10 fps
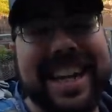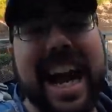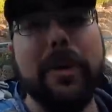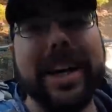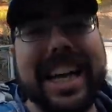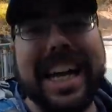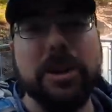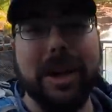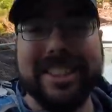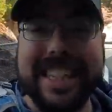Now we're gonna
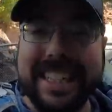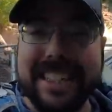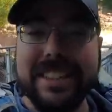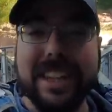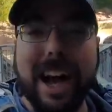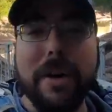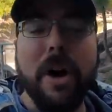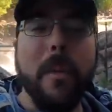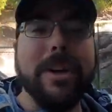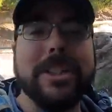head to our second stop,
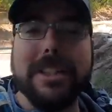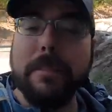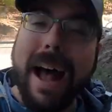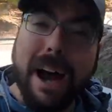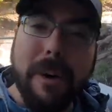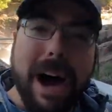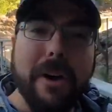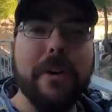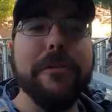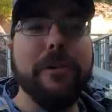which is the Parois
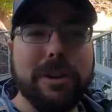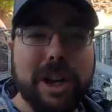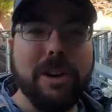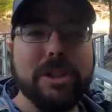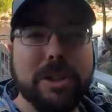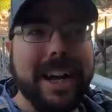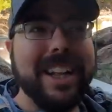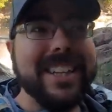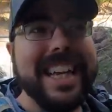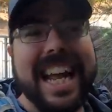au Foucan
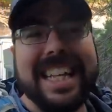Trail.